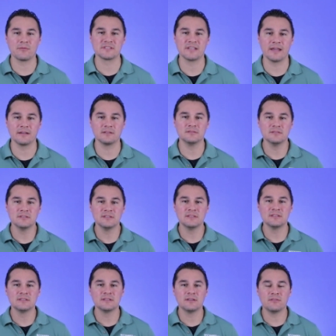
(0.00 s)
recycle?
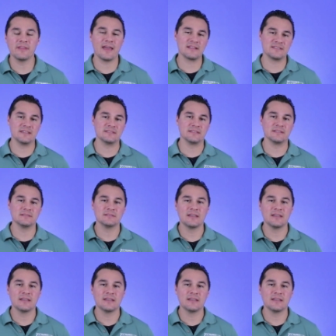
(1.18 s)
Well, that's easy.